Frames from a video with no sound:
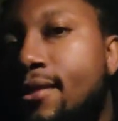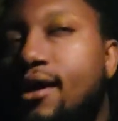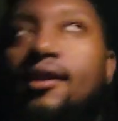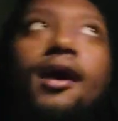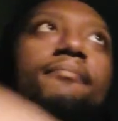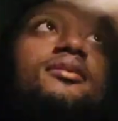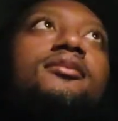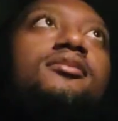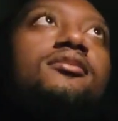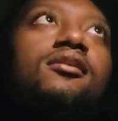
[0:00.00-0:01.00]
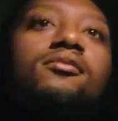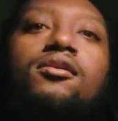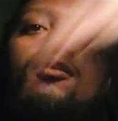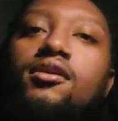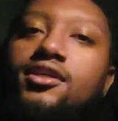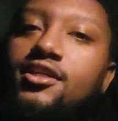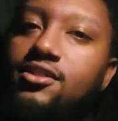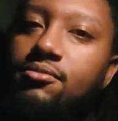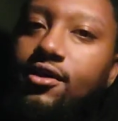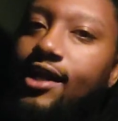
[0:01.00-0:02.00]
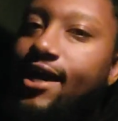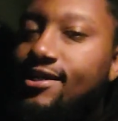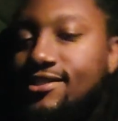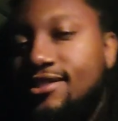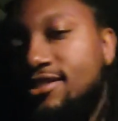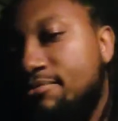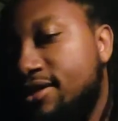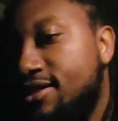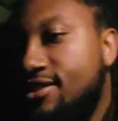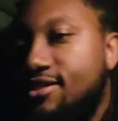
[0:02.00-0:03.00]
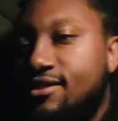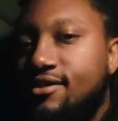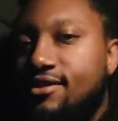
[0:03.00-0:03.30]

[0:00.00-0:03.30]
allow me to, you know, hold on, get some more light into this mess.